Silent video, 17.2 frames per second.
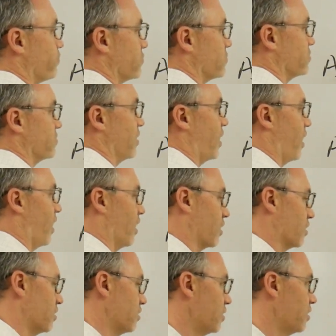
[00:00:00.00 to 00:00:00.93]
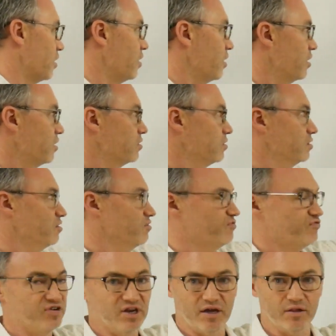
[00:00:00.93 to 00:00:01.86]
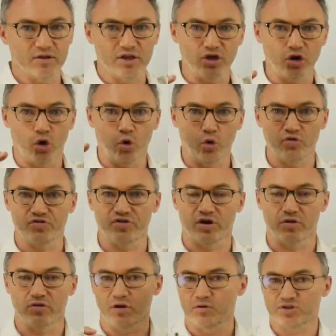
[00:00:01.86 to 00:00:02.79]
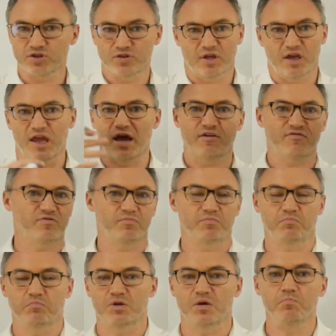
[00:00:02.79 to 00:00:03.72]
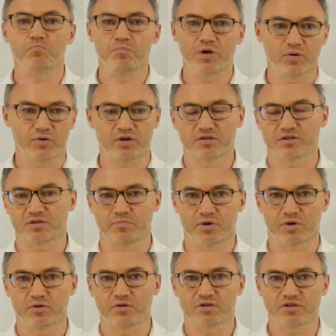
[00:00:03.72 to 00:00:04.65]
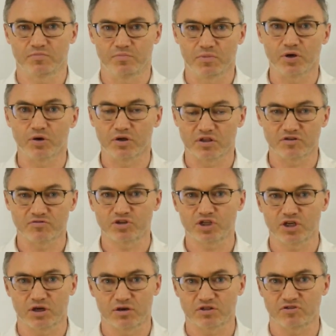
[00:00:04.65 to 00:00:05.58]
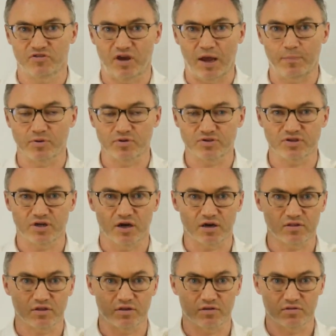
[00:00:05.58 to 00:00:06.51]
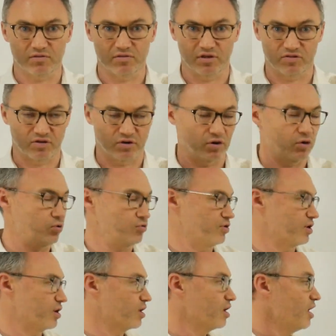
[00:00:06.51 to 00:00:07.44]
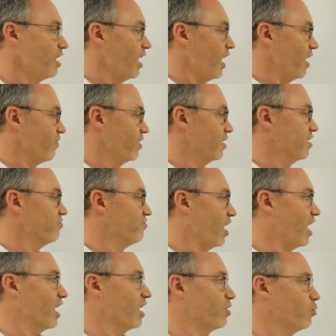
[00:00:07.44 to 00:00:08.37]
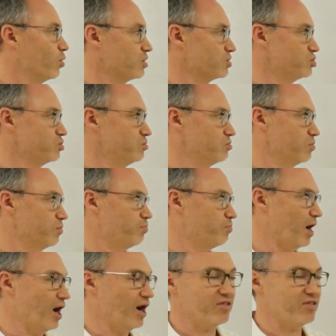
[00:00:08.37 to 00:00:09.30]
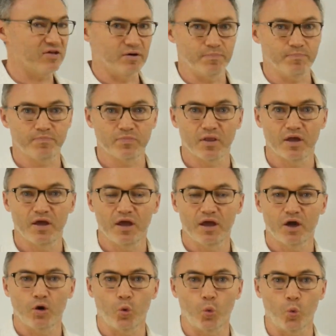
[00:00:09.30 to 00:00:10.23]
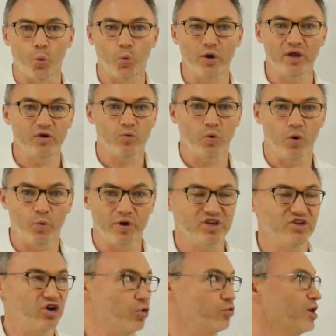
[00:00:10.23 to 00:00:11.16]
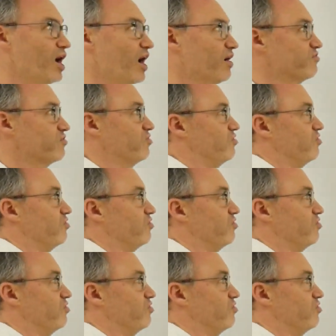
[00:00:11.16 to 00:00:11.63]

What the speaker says: stock, Fidelity holds all those. So they have millions and millions and millions of shares of Apple stock that they're holding. And then if I want to buy them, what we don't have to